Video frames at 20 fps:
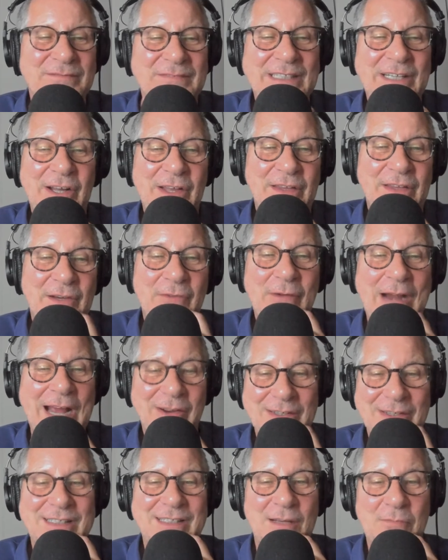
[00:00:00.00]
feet on the
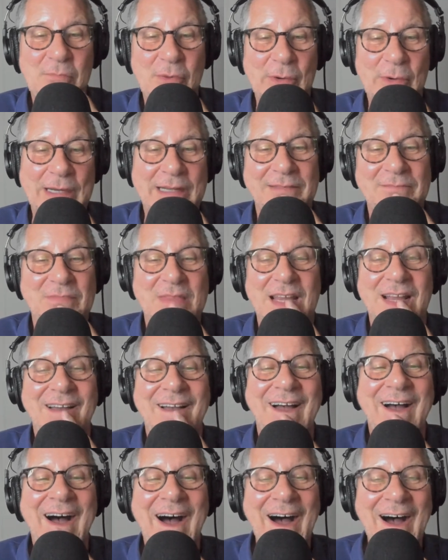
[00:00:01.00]
ground at some point.
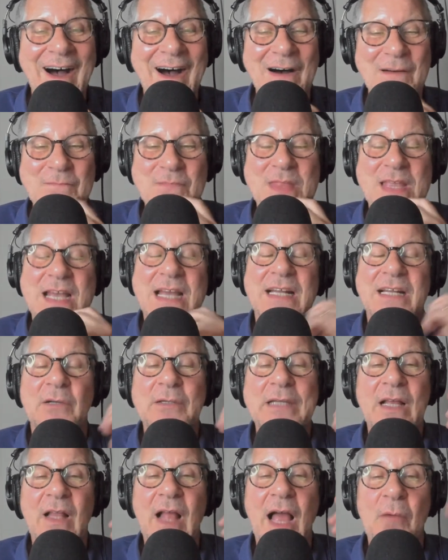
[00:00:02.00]
Um, now,
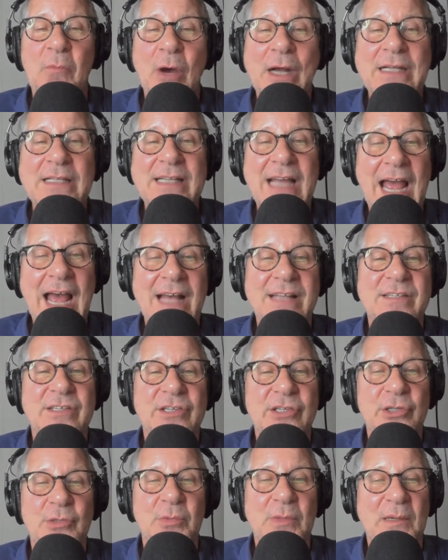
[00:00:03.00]
Gil, I wanted to ask
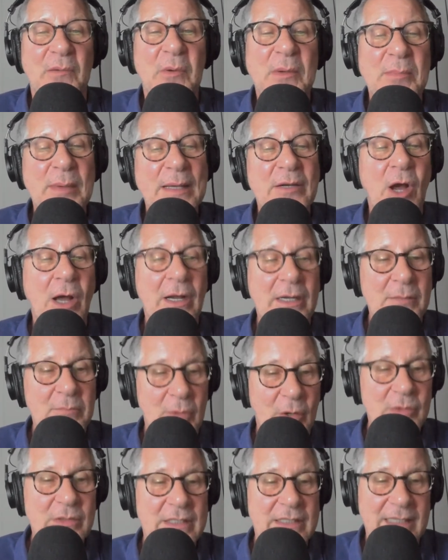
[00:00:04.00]
you. We, we've been talking
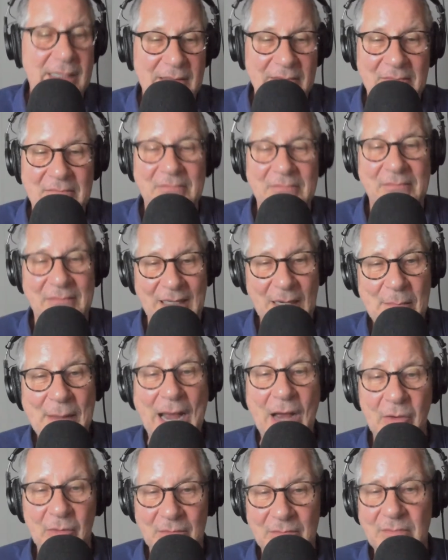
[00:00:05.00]
mostly
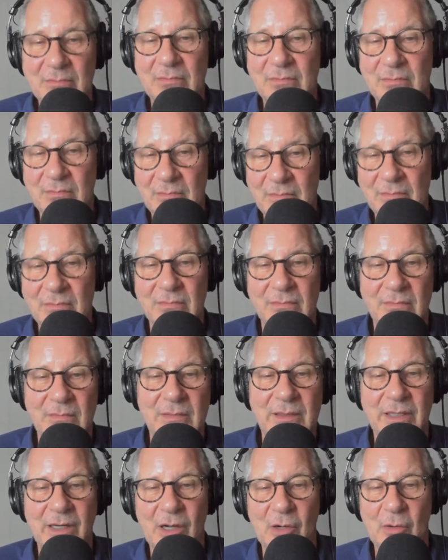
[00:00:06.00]
about,
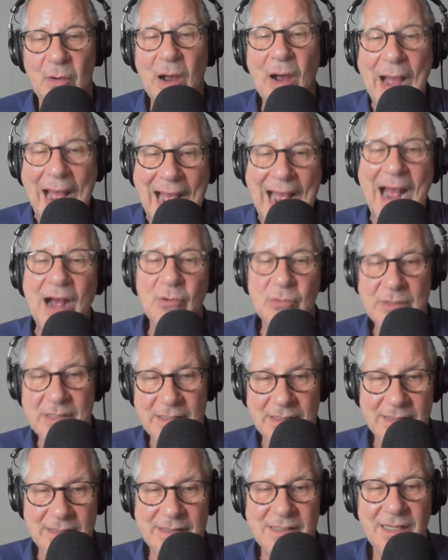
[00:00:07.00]
you know,
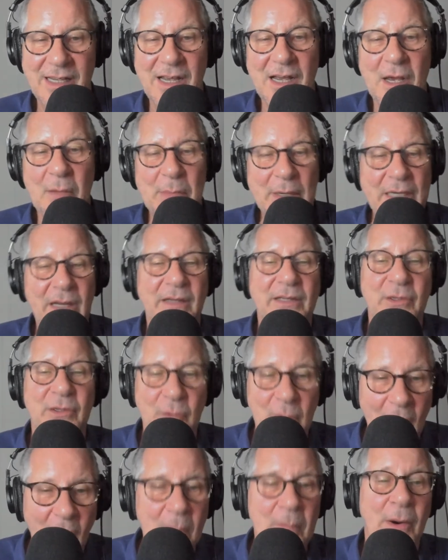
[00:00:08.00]
houses, but
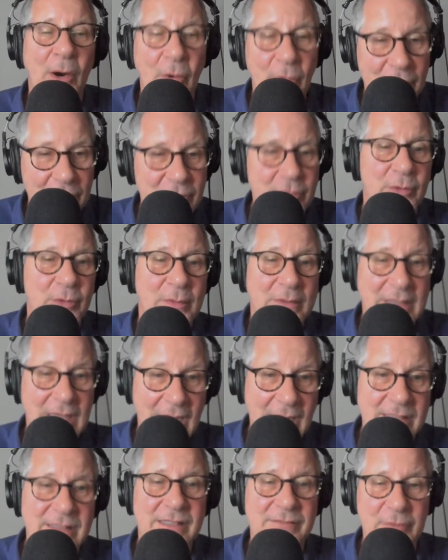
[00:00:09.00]
you both do
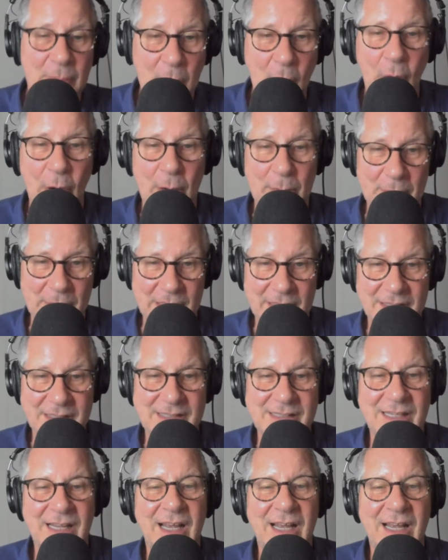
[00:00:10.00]
tons of apartments,